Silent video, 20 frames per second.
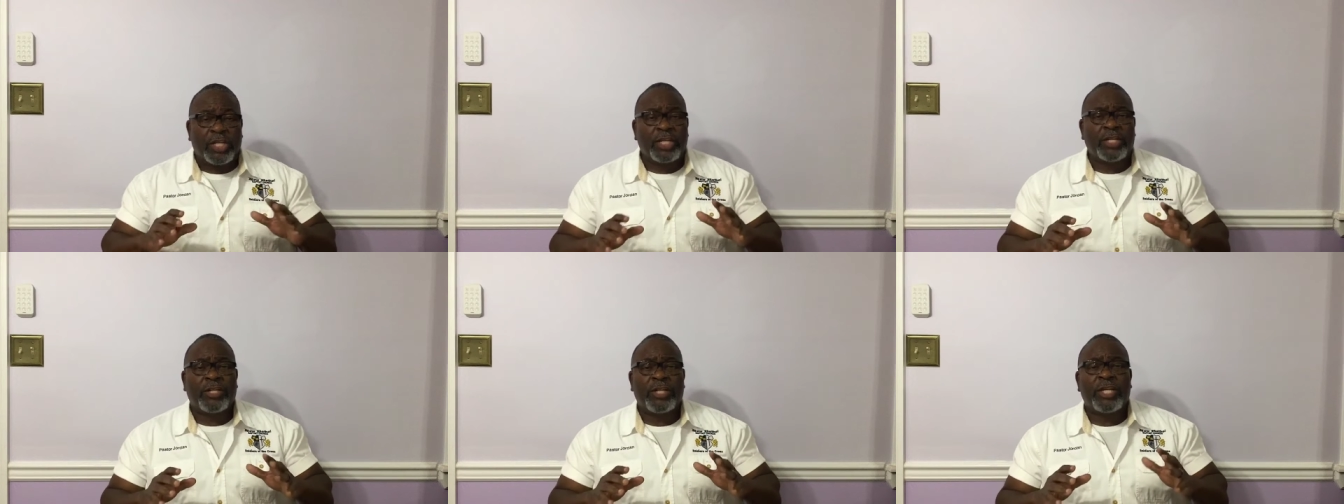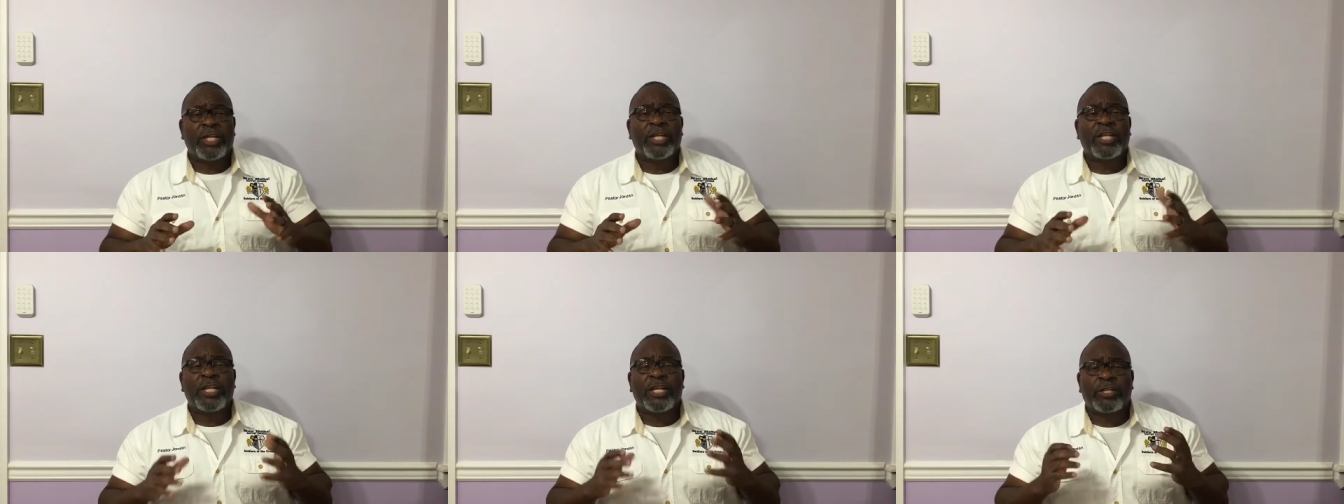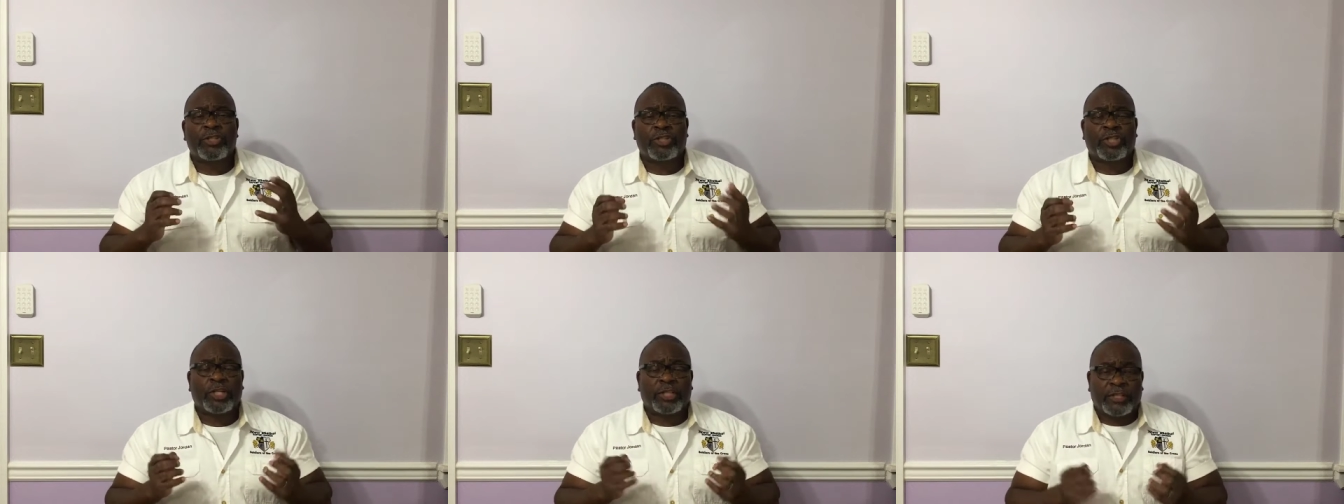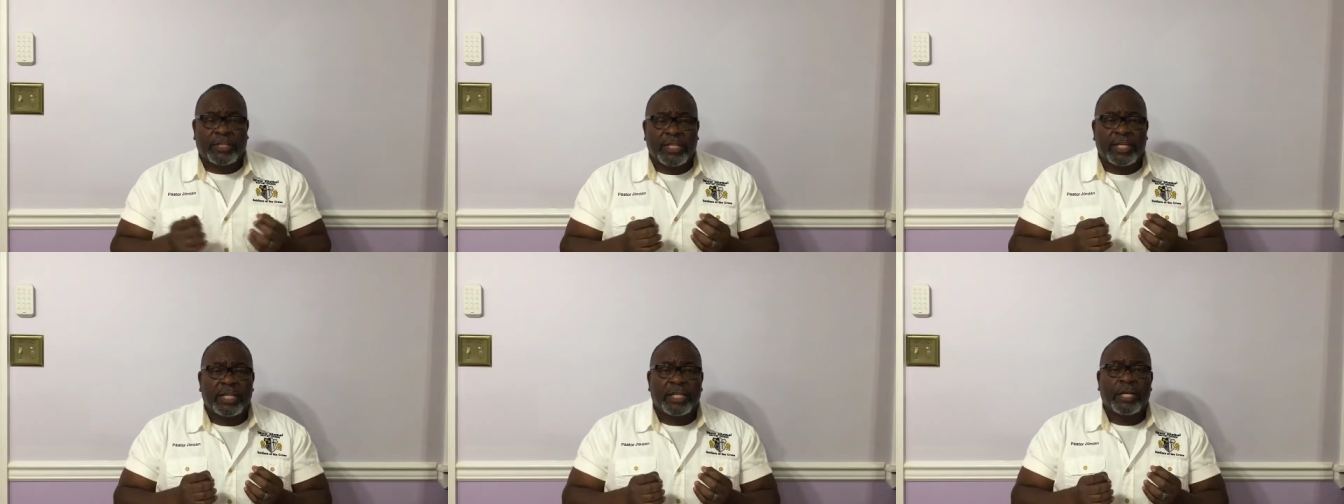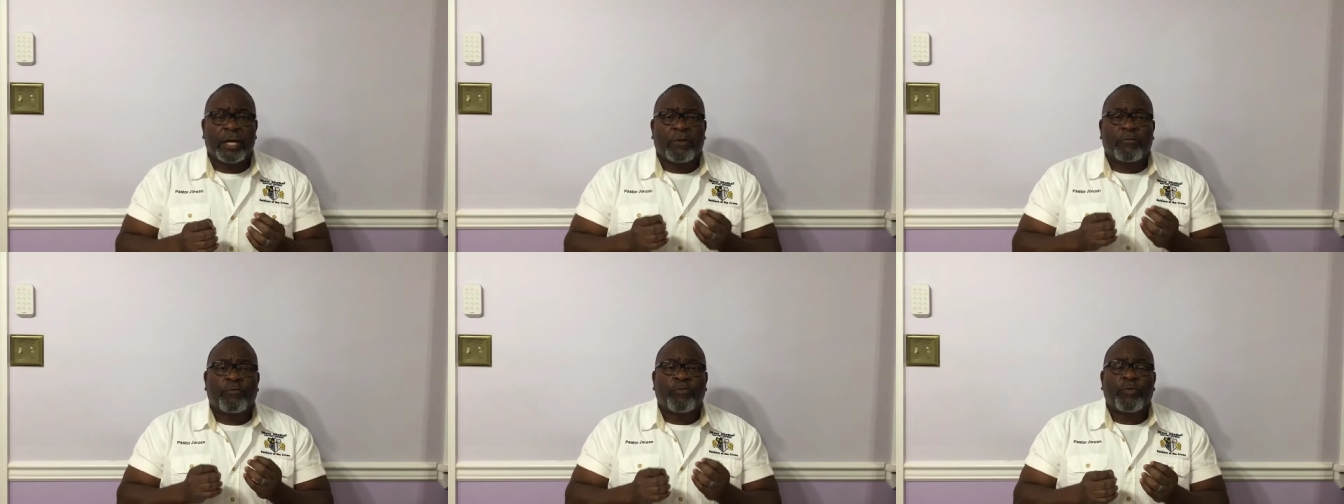it, it is a thing
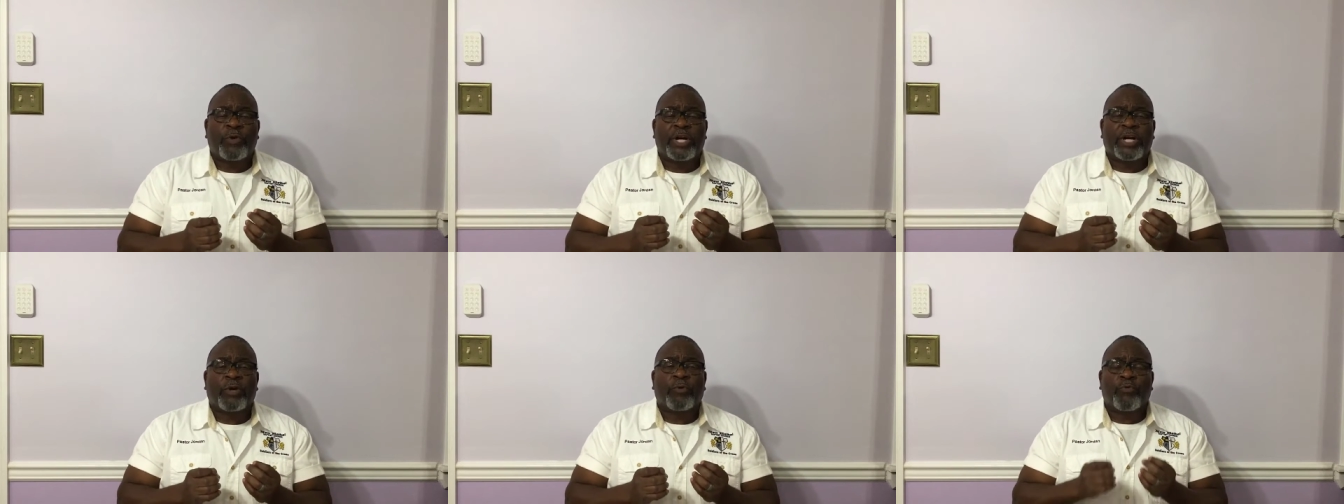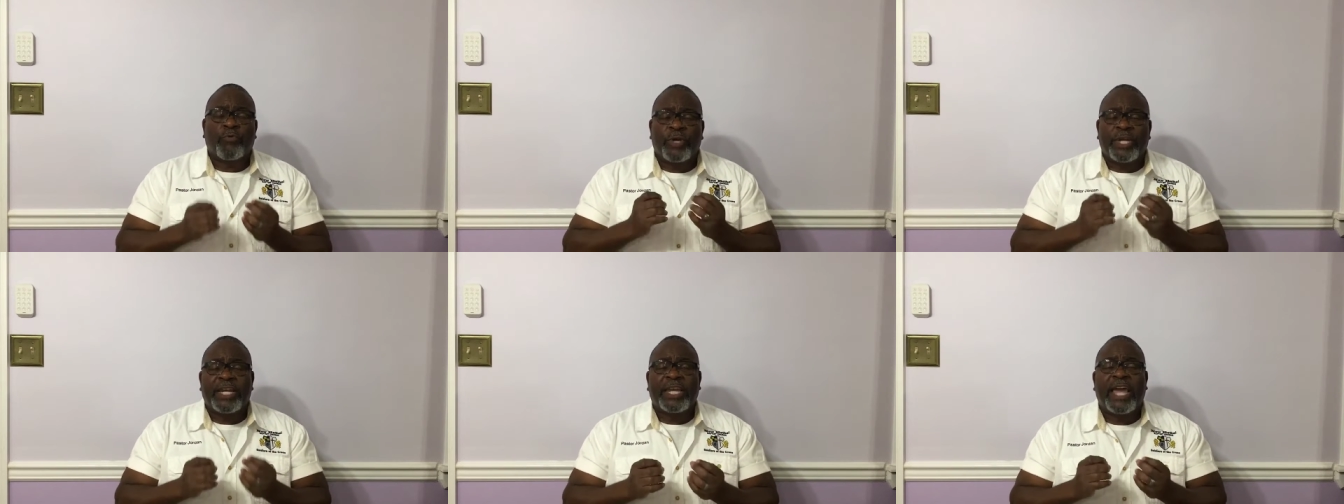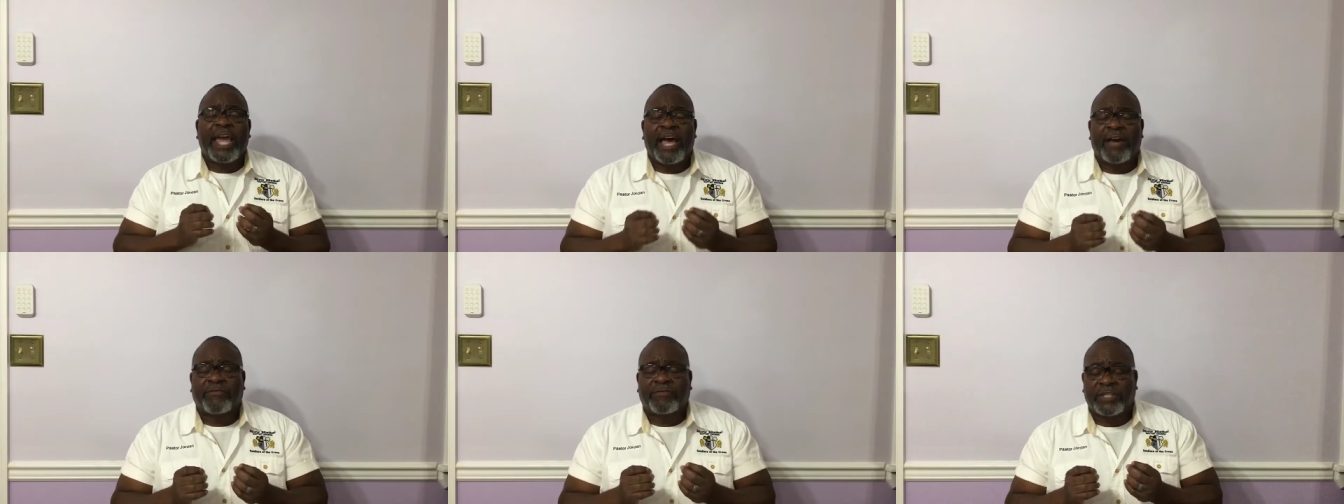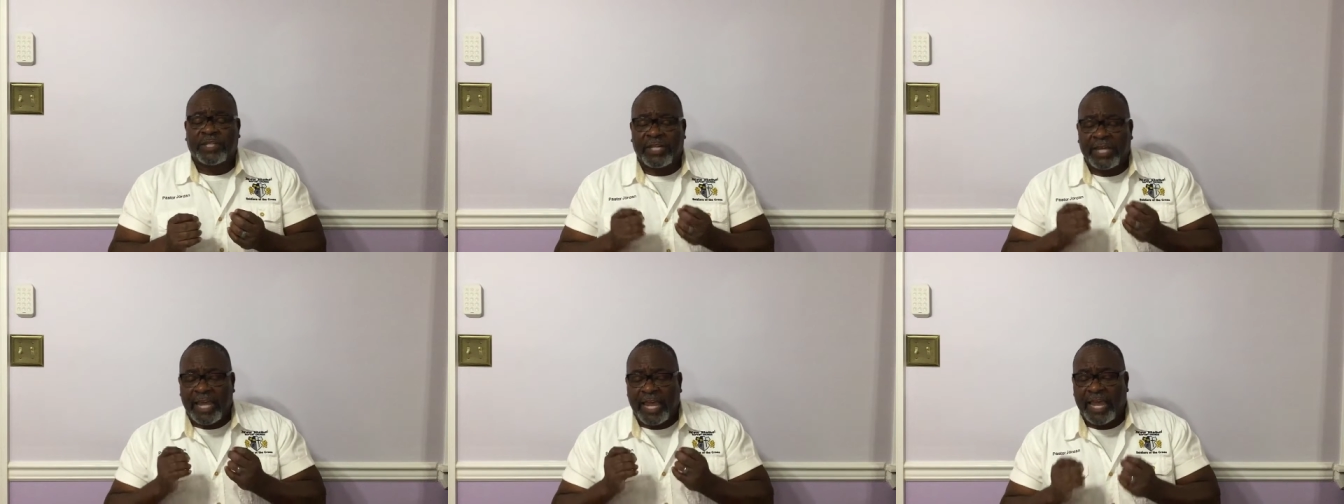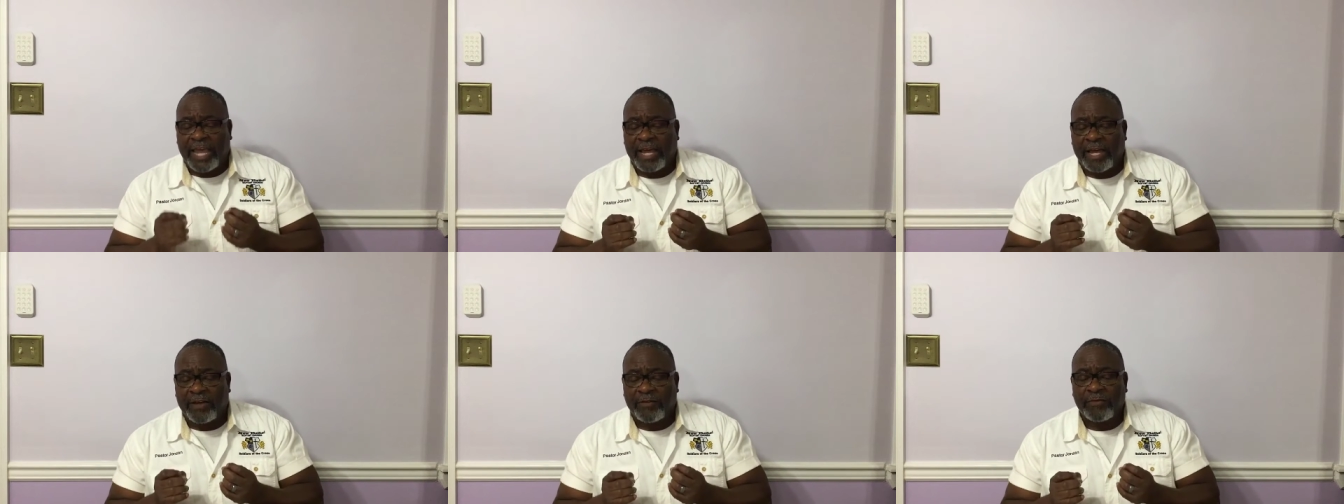of where we have to
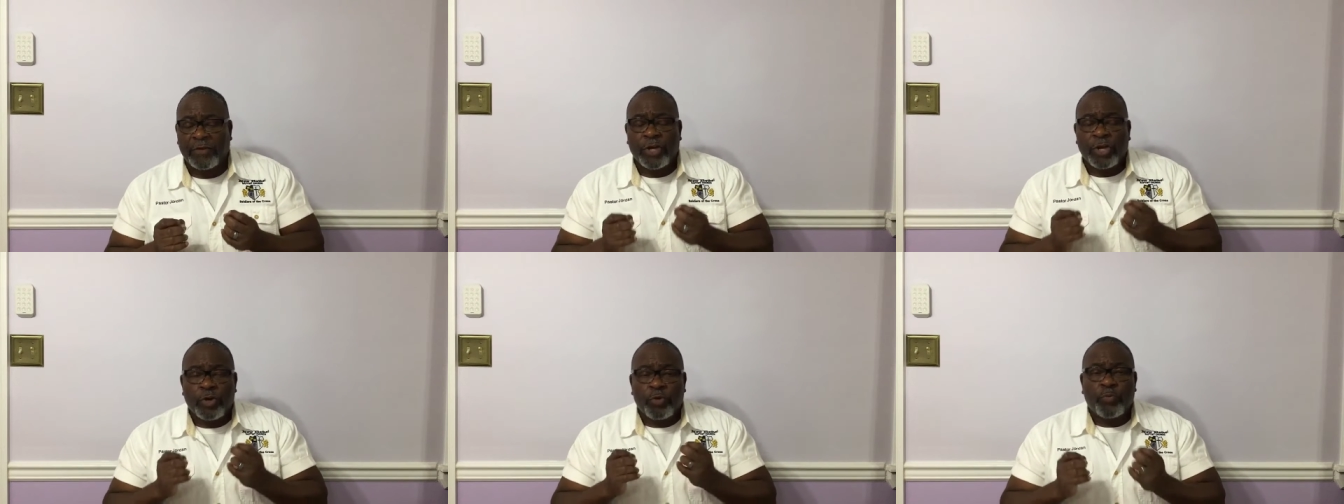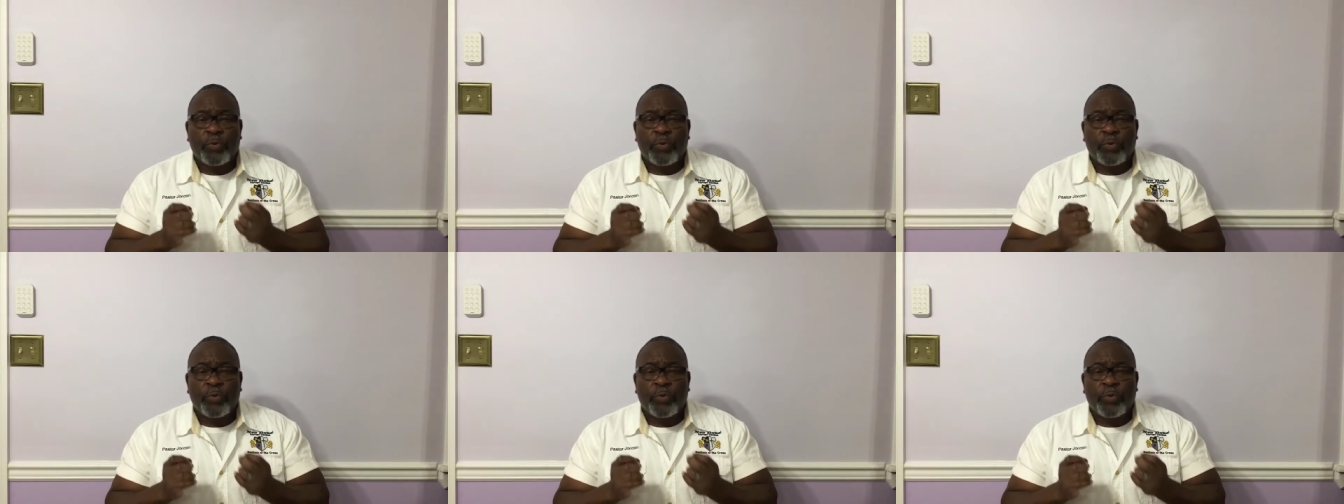have,